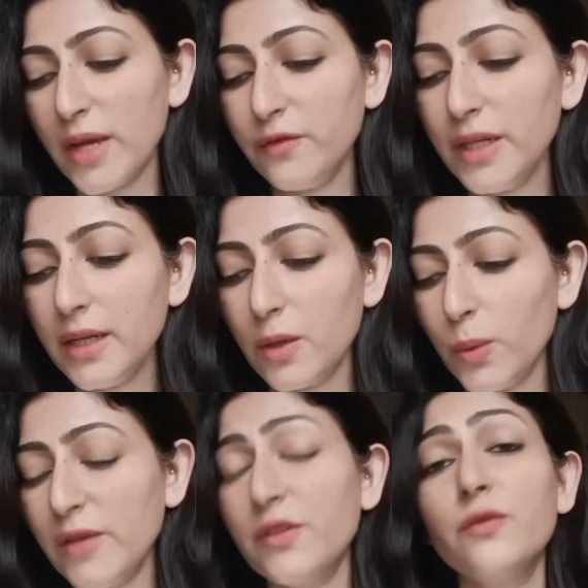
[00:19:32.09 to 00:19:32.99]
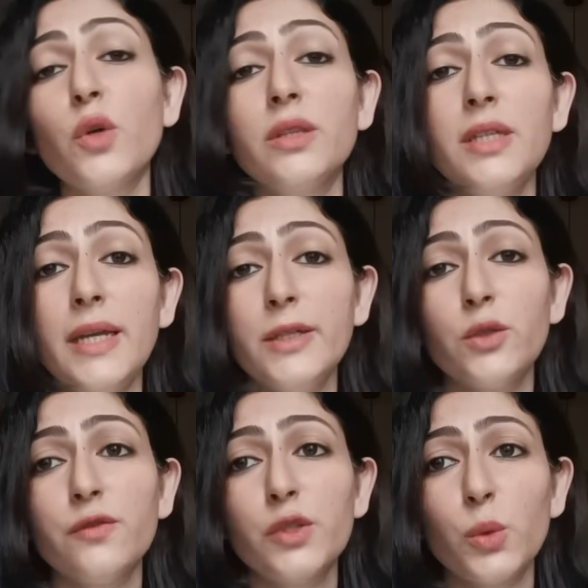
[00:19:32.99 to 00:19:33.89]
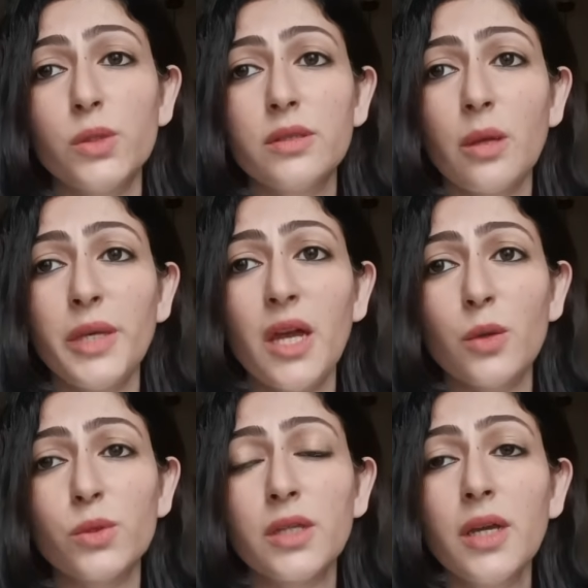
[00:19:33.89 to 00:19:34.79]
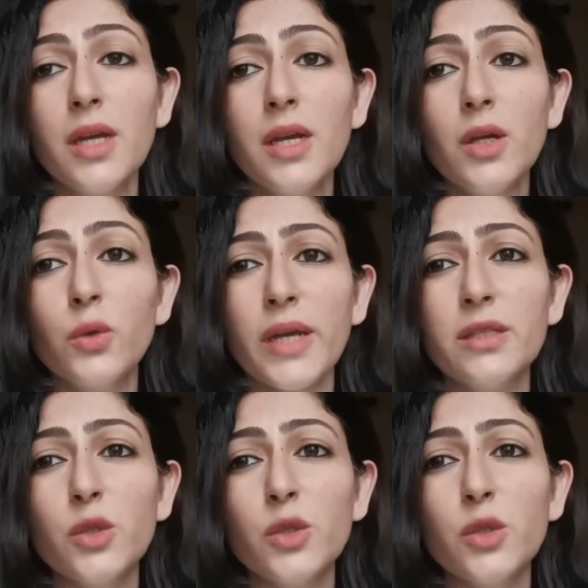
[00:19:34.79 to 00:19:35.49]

I feel we've got the Eight of Swords coming out, right?